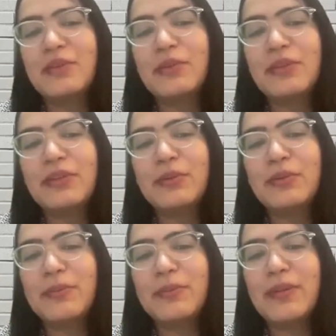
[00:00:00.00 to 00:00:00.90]
going to
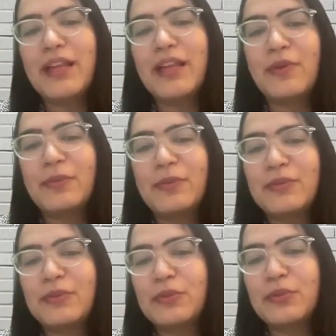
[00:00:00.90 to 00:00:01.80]
a platform
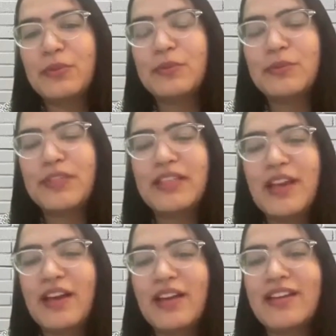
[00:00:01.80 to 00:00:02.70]
to fill
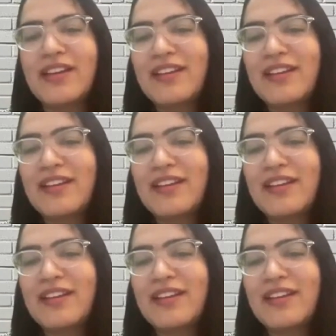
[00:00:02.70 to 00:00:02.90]
in our